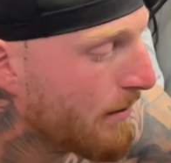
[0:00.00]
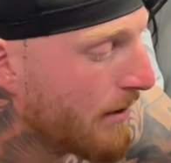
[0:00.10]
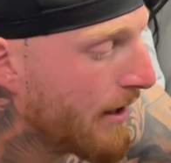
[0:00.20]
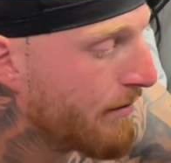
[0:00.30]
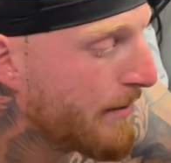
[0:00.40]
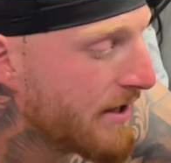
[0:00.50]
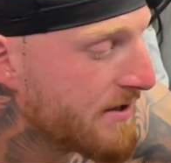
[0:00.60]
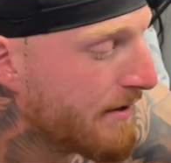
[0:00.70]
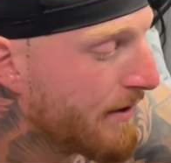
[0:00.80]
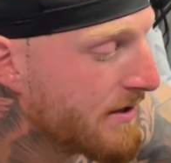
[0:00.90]
we're an
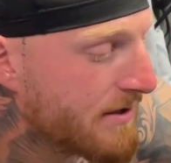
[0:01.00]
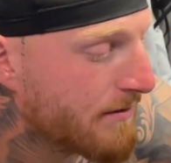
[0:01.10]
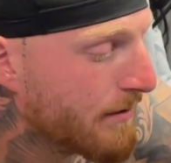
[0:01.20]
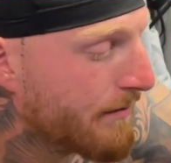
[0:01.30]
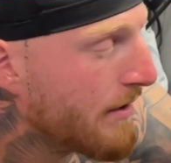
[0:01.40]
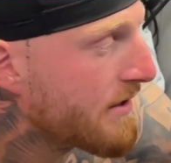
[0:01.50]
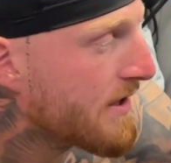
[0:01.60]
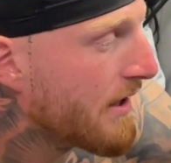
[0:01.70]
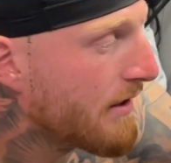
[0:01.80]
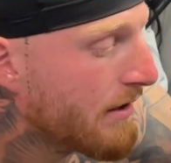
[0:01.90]
effort-based defense, and we're focused
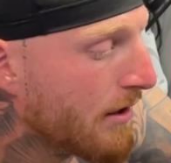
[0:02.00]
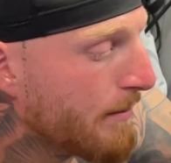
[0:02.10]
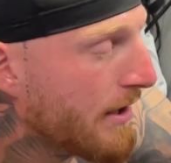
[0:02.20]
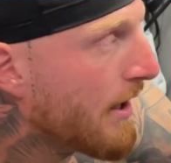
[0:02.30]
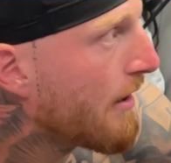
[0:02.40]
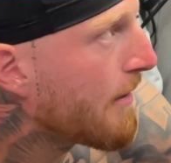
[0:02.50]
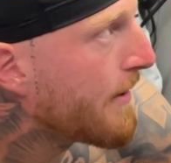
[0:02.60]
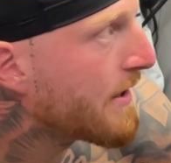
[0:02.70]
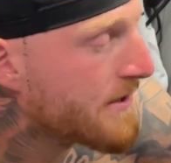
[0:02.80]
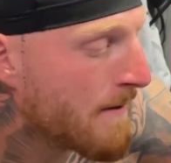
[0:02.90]
on, you know, being at our best.